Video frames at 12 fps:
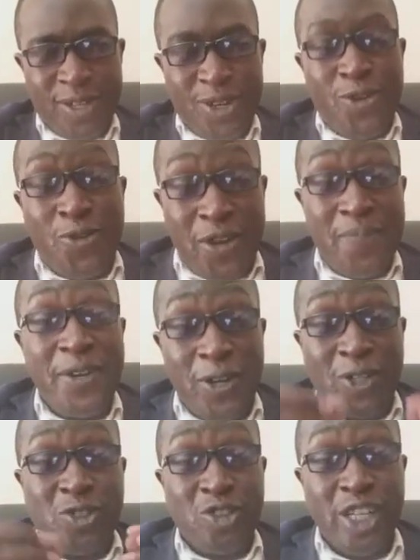Criminal
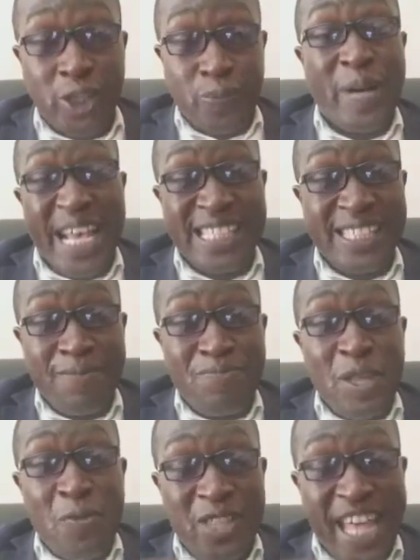trespass
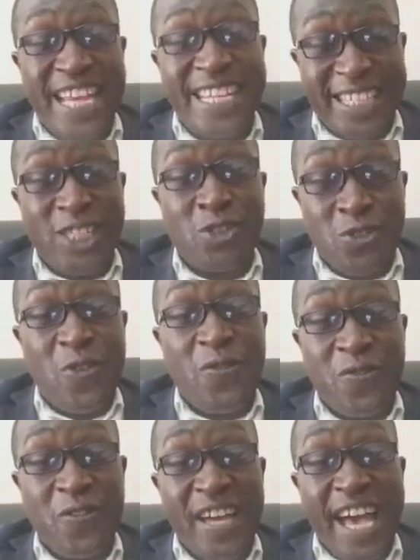with an intention
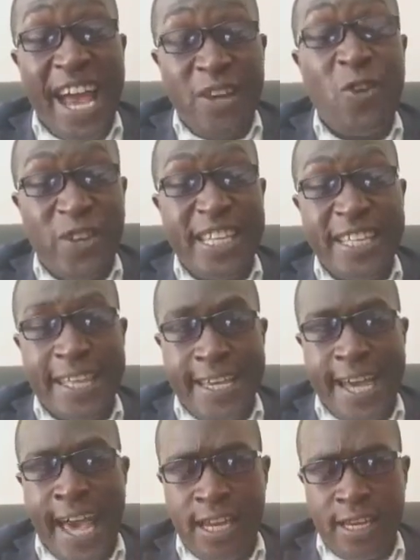of annoying the
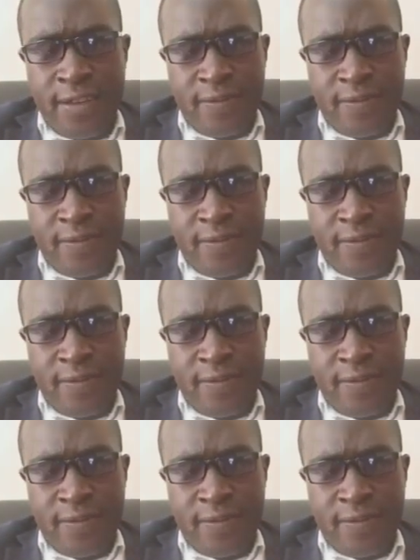guard.